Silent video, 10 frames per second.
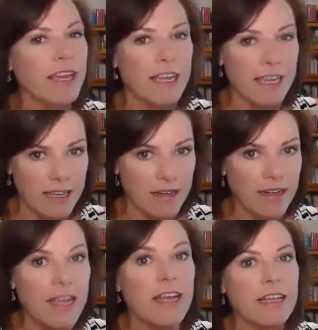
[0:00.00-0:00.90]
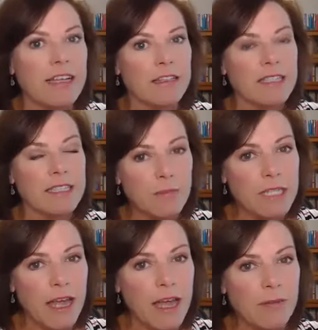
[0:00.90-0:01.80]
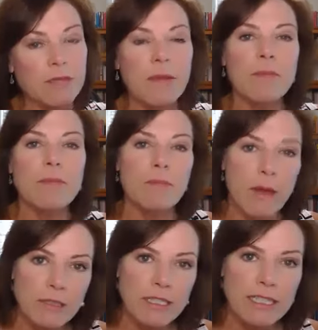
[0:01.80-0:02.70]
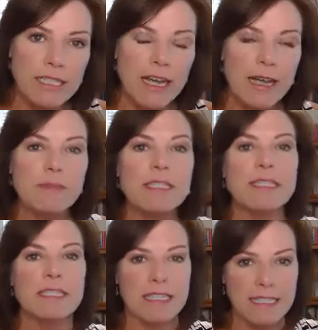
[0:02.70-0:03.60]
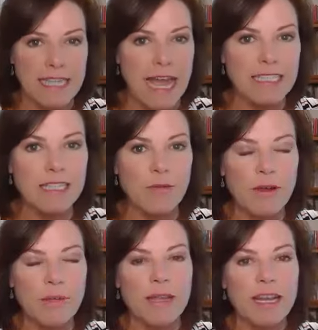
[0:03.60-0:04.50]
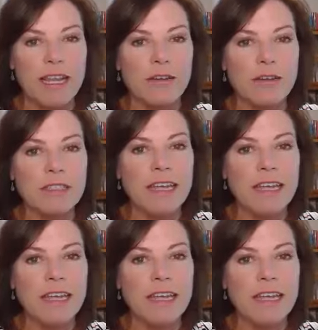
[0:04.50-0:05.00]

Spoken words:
and sometimes, maybe most of the times, sassy women leaders.